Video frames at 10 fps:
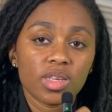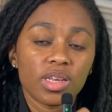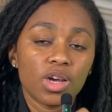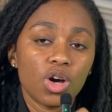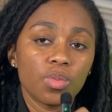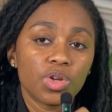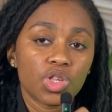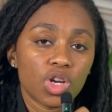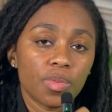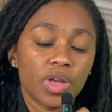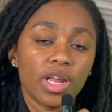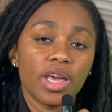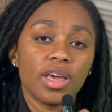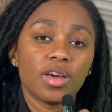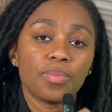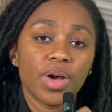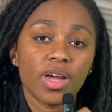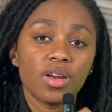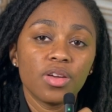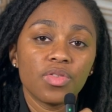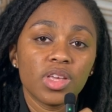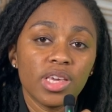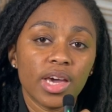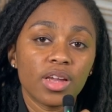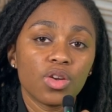can help determine a competitive yet